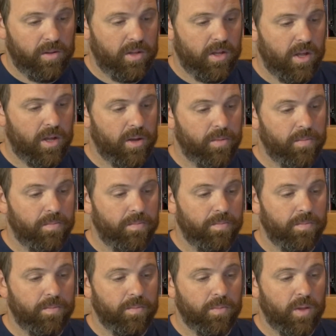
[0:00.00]
And
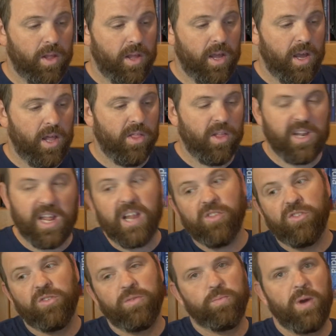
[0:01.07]
the data
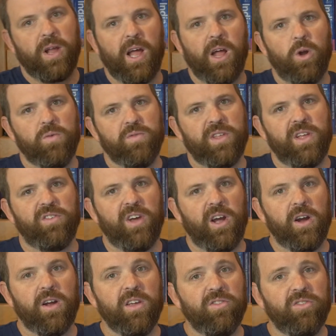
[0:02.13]
is spread out over the
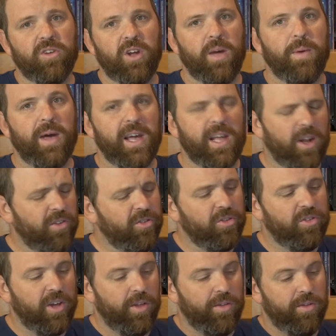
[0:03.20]
entire histogram. I can also
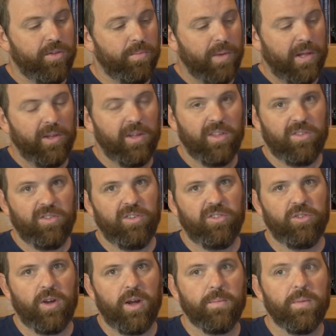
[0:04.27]
tell by looking at this
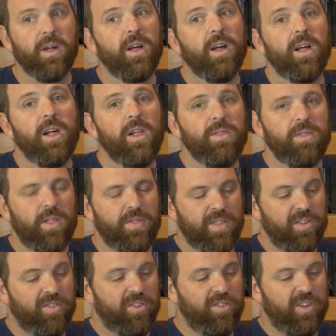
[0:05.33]
histogram that
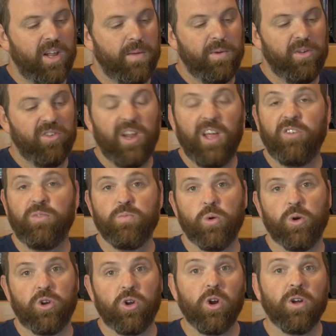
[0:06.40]
this is an image that has
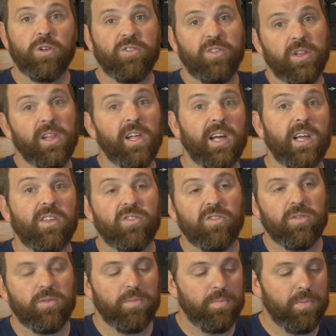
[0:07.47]
more darks than
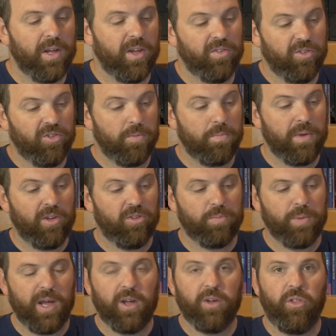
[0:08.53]
lights because there's a big
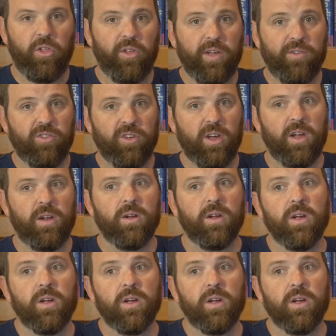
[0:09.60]
spike on the left side.